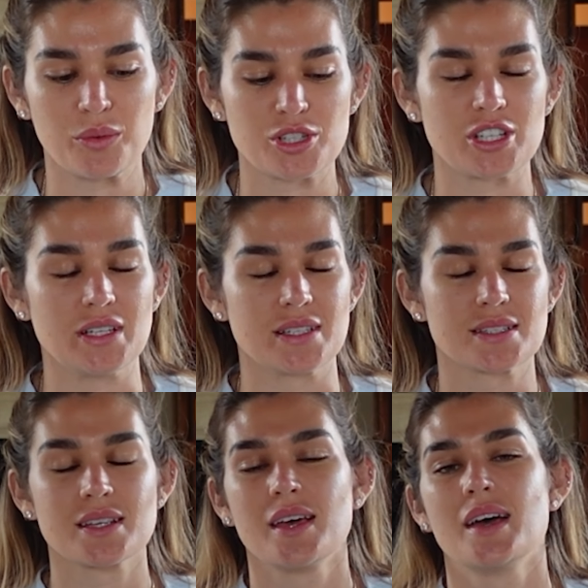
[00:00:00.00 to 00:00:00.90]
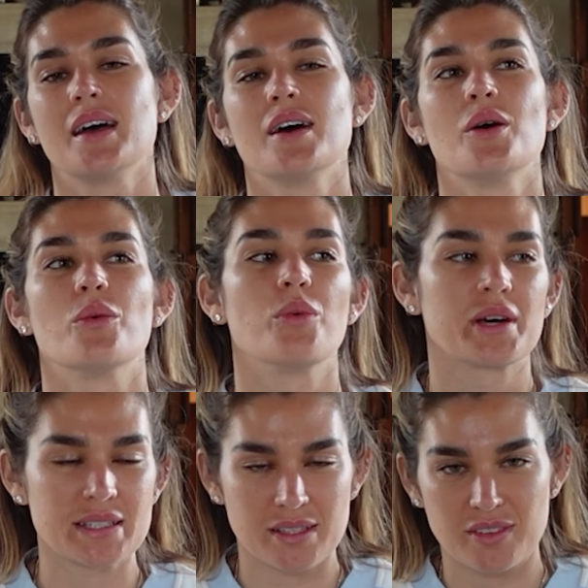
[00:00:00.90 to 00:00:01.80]
which is
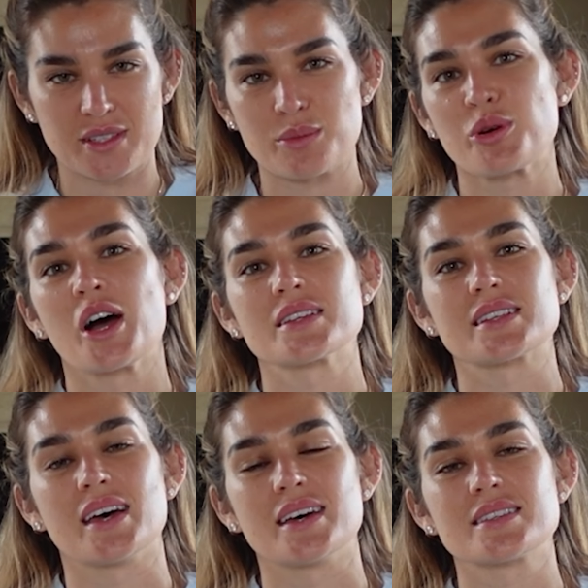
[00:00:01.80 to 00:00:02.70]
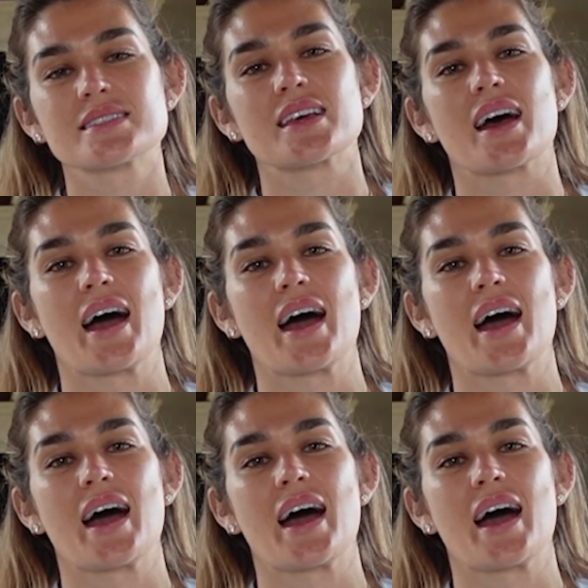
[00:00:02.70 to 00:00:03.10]
what is the visa process?